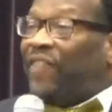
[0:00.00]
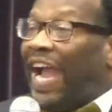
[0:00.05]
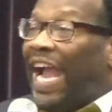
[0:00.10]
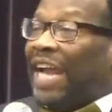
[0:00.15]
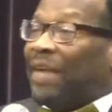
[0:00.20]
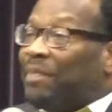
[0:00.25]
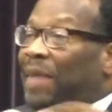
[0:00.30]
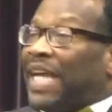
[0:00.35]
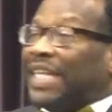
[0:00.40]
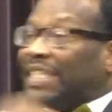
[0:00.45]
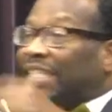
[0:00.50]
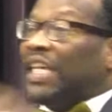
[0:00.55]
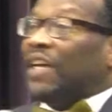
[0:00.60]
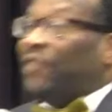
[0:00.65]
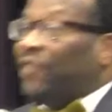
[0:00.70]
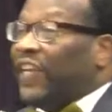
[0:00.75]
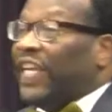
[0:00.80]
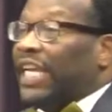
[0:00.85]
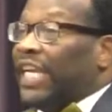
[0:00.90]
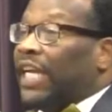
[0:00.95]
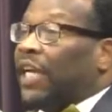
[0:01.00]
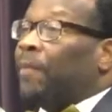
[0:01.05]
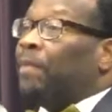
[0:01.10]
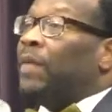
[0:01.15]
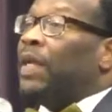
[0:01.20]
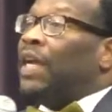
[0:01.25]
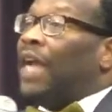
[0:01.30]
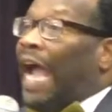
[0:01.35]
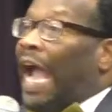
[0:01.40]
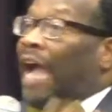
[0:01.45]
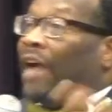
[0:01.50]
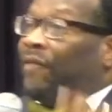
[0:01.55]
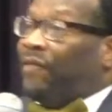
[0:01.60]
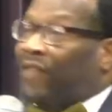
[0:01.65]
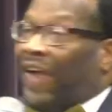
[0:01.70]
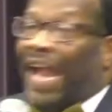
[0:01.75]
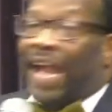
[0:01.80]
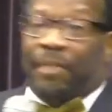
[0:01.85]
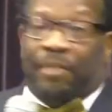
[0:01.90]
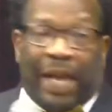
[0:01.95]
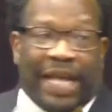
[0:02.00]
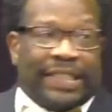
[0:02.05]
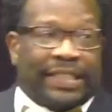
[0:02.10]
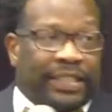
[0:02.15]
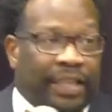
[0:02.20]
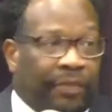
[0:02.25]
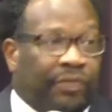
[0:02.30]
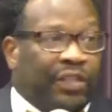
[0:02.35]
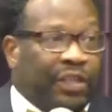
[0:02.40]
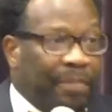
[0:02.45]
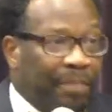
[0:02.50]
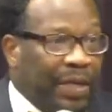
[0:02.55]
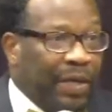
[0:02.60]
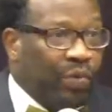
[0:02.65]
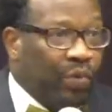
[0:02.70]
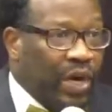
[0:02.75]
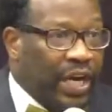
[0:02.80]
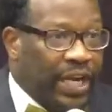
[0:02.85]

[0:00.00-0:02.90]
find myself in, I find myself to be